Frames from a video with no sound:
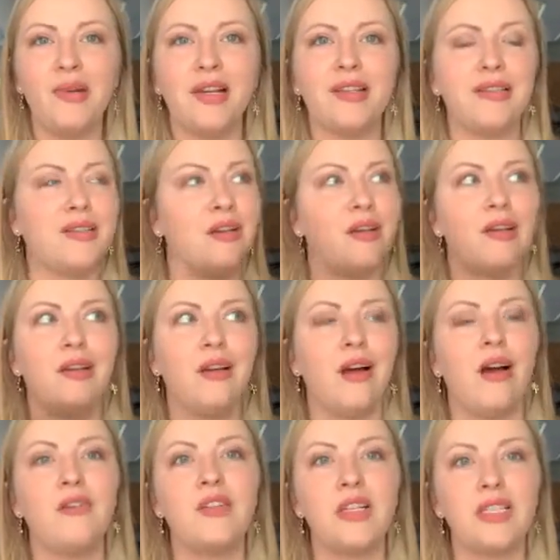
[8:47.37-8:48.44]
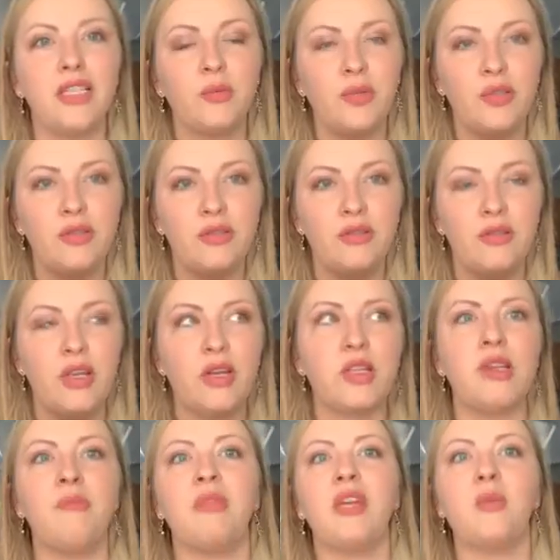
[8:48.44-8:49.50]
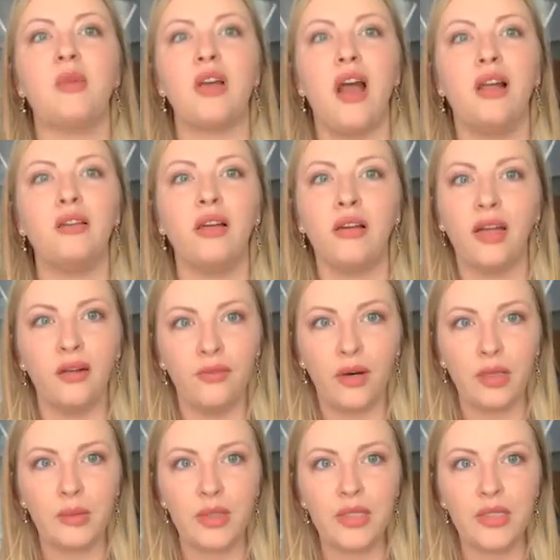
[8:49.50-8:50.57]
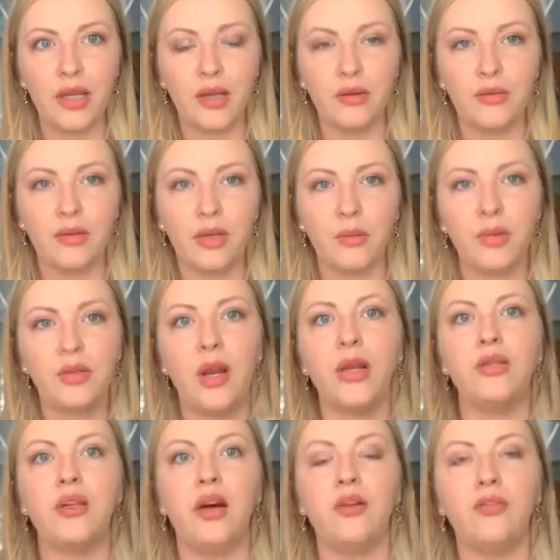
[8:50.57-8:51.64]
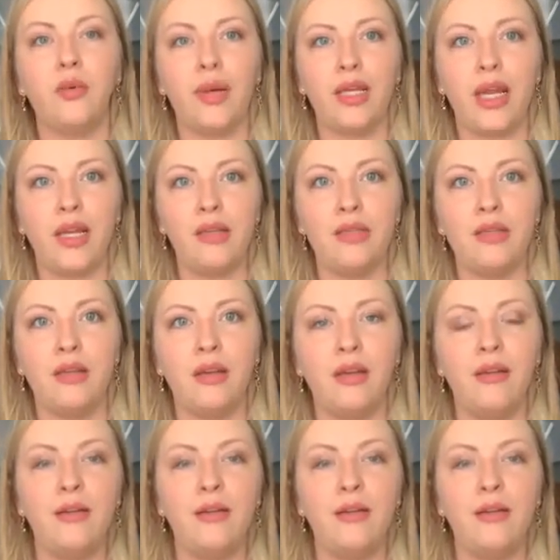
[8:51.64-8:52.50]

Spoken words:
Because obviously there's something we're not looking forward to and we're trying to avoid it.